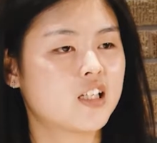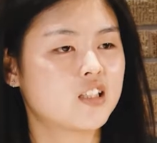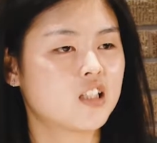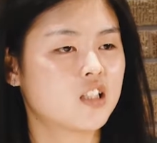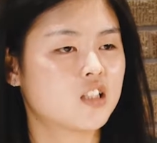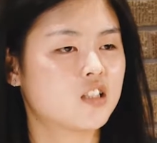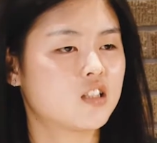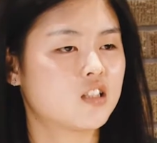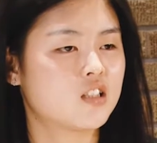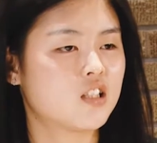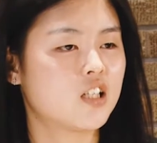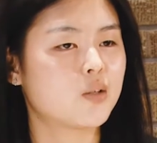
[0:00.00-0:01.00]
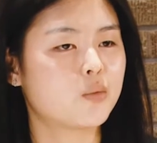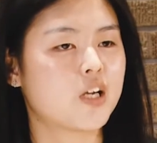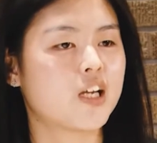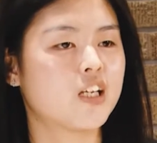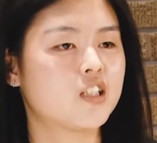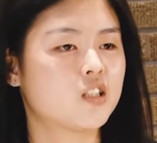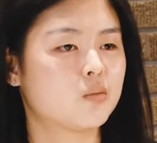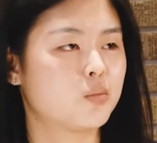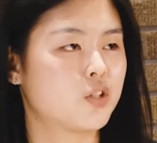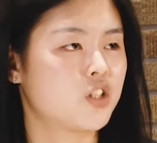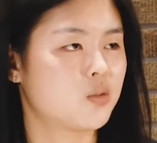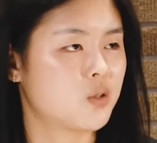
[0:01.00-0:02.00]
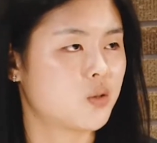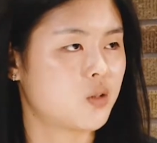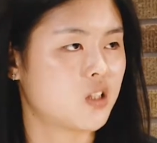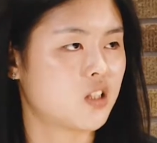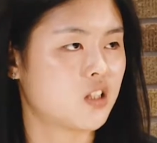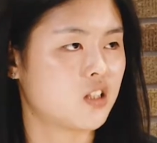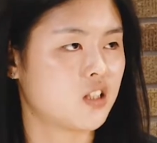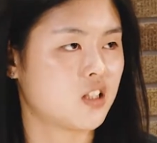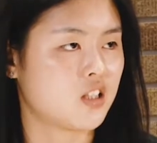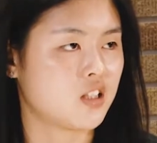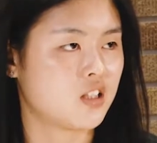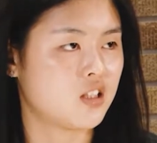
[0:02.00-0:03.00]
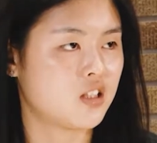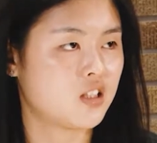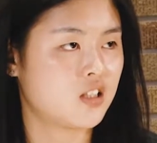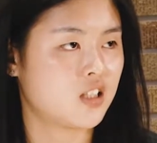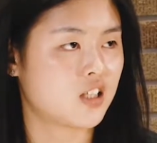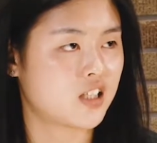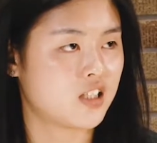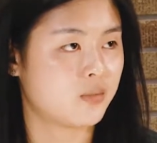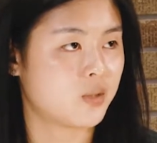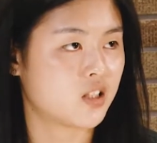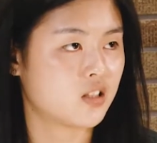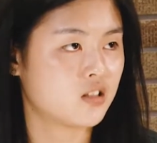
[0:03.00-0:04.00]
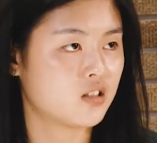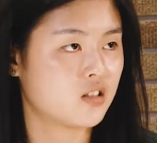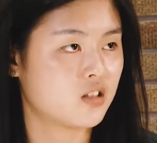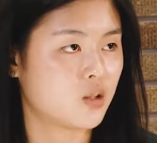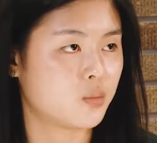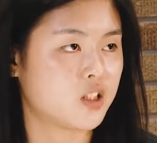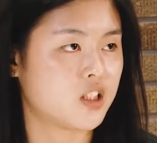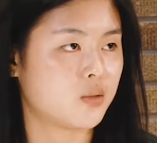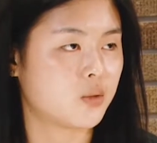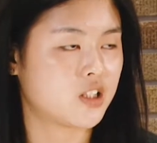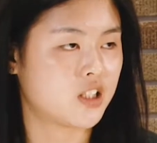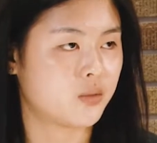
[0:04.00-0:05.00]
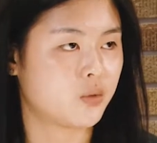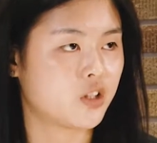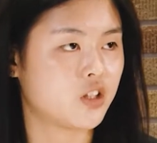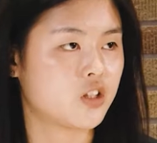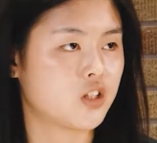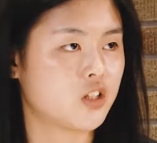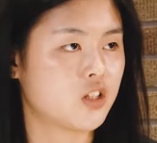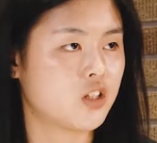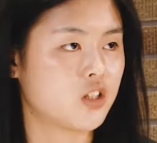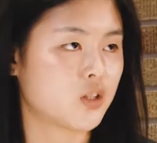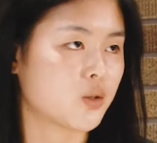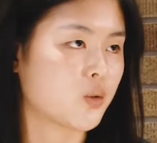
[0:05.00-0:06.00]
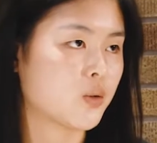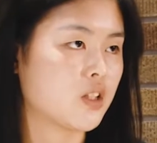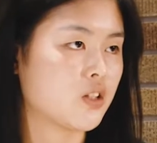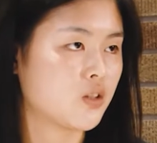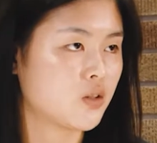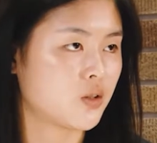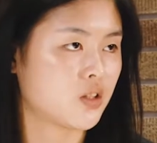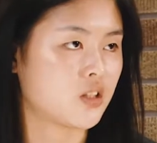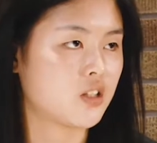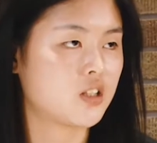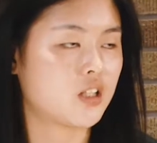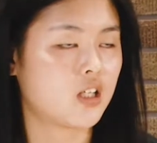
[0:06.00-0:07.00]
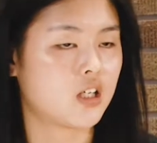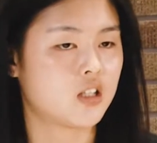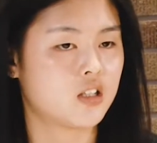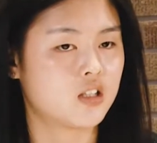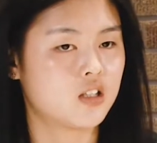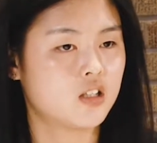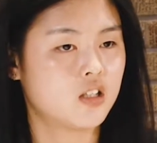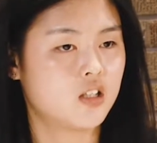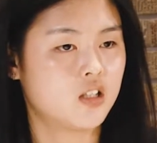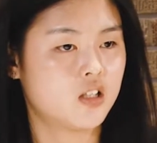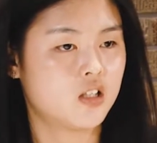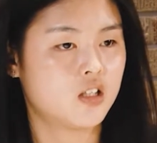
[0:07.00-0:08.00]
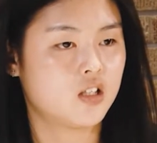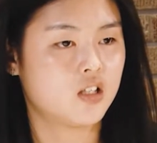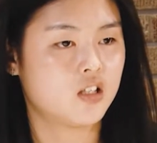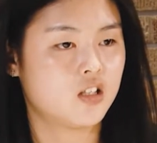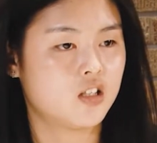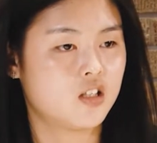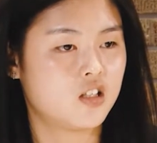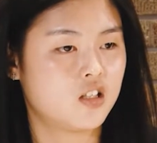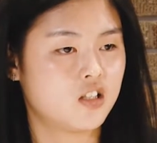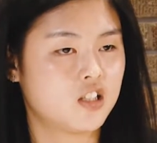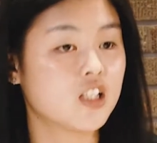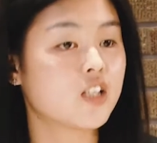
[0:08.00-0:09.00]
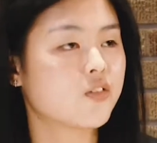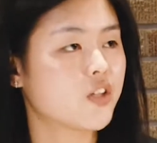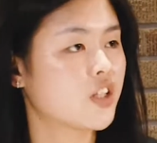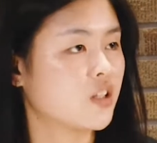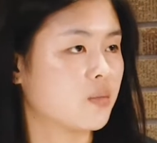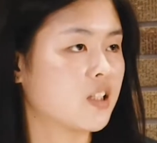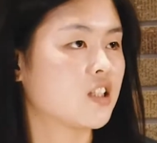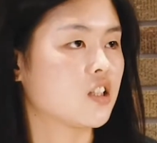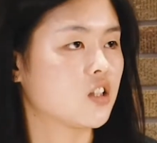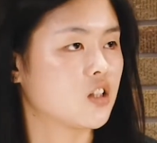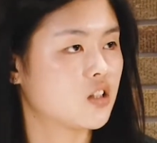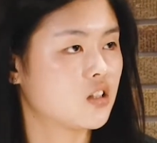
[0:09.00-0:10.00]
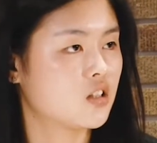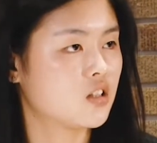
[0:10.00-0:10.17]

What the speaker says: guess it's, in a way, it's a bridge between the academic committee, what they want to do with the students, and delivering the messages.